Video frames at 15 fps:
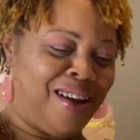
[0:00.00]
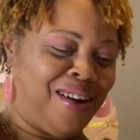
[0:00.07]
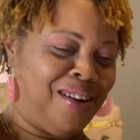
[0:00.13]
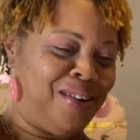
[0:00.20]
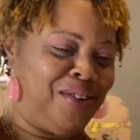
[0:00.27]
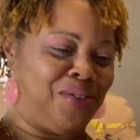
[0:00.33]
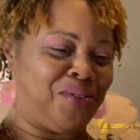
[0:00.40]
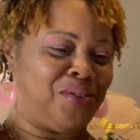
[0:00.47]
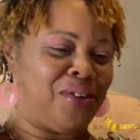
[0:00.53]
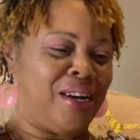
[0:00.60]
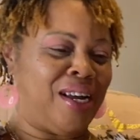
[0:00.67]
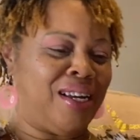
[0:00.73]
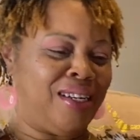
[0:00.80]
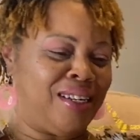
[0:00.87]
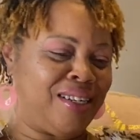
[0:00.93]
All
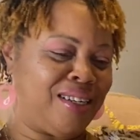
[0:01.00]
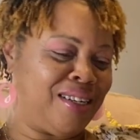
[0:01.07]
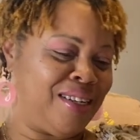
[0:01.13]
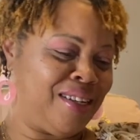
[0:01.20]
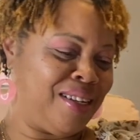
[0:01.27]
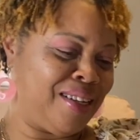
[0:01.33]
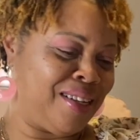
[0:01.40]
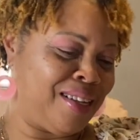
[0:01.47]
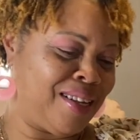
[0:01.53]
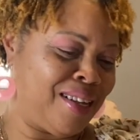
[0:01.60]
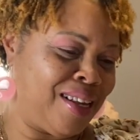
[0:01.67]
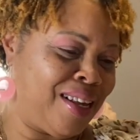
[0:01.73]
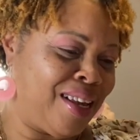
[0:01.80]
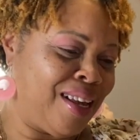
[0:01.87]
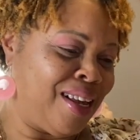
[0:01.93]
right.
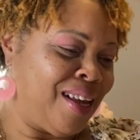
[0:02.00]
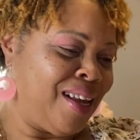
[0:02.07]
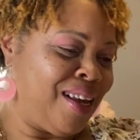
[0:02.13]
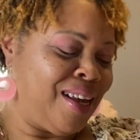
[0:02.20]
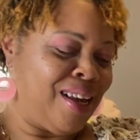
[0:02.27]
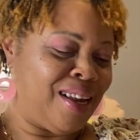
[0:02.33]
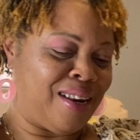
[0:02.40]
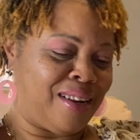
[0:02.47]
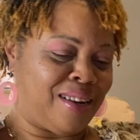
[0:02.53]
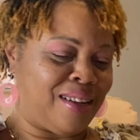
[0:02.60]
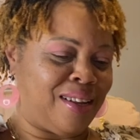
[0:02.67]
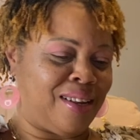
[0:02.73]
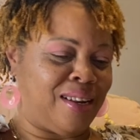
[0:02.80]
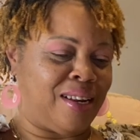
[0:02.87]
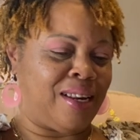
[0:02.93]
And
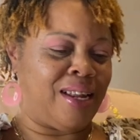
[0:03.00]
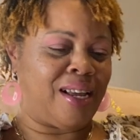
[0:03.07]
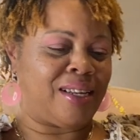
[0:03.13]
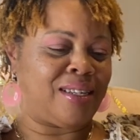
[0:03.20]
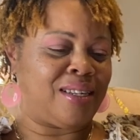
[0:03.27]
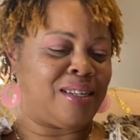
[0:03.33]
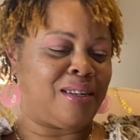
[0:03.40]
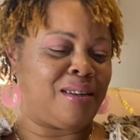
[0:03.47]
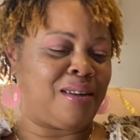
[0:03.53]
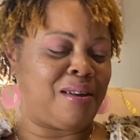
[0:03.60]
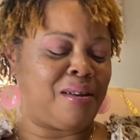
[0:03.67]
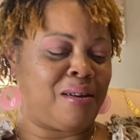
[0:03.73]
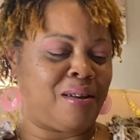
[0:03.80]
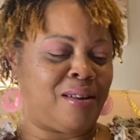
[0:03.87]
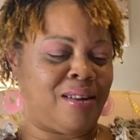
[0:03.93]
then the next
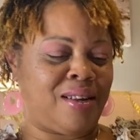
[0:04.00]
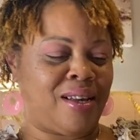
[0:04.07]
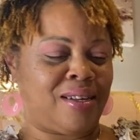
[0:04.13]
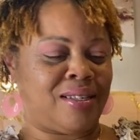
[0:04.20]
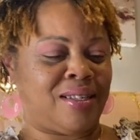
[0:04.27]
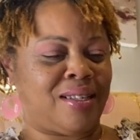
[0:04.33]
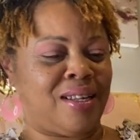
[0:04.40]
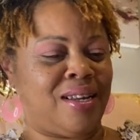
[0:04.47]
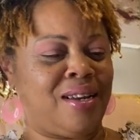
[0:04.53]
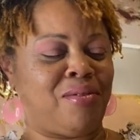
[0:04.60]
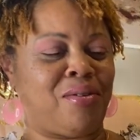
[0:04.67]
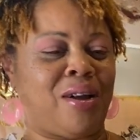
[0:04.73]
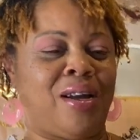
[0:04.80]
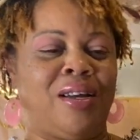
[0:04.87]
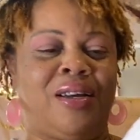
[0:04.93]
next thing
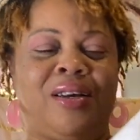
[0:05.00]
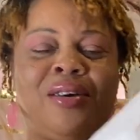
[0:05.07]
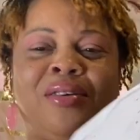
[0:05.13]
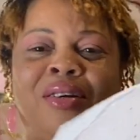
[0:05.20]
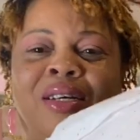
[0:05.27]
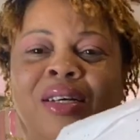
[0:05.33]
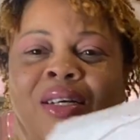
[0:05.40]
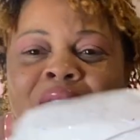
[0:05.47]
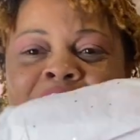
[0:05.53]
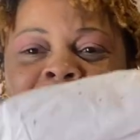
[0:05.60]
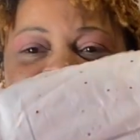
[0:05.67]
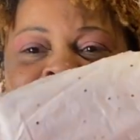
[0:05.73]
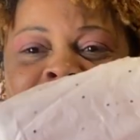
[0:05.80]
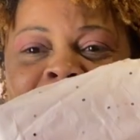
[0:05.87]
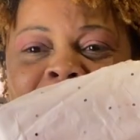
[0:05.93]
right here
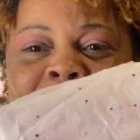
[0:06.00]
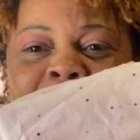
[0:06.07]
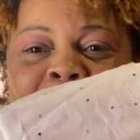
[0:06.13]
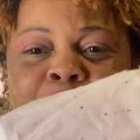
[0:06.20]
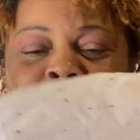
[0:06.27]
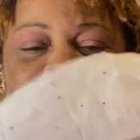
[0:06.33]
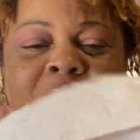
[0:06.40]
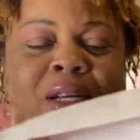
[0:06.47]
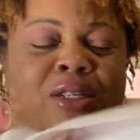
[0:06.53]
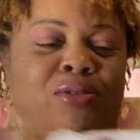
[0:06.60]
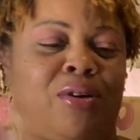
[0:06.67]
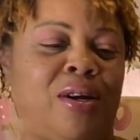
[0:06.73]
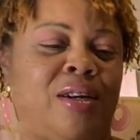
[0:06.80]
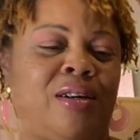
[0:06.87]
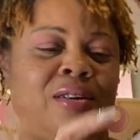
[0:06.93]
is in this package
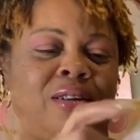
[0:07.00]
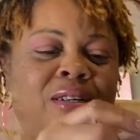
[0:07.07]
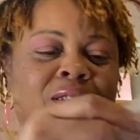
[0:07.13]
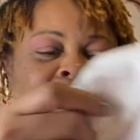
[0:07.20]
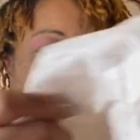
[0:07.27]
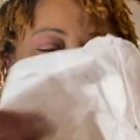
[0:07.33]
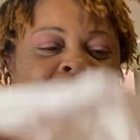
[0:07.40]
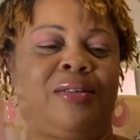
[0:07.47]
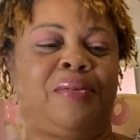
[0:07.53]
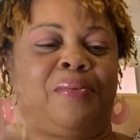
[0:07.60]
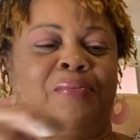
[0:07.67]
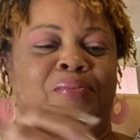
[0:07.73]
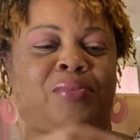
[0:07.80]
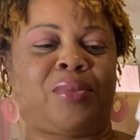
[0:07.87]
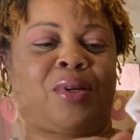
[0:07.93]
right here. Let's see.
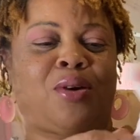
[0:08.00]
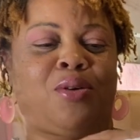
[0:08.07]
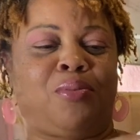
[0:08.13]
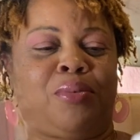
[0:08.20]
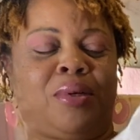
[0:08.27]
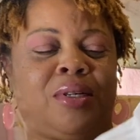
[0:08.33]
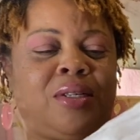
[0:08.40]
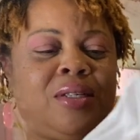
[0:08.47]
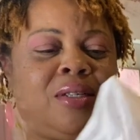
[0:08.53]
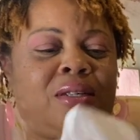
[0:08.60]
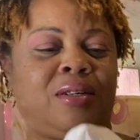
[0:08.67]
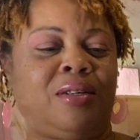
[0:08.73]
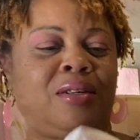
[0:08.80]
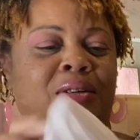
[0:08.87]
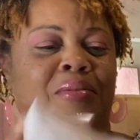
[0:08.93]
Open this
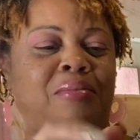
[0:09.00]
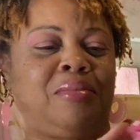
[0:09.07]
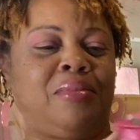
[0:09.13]
up.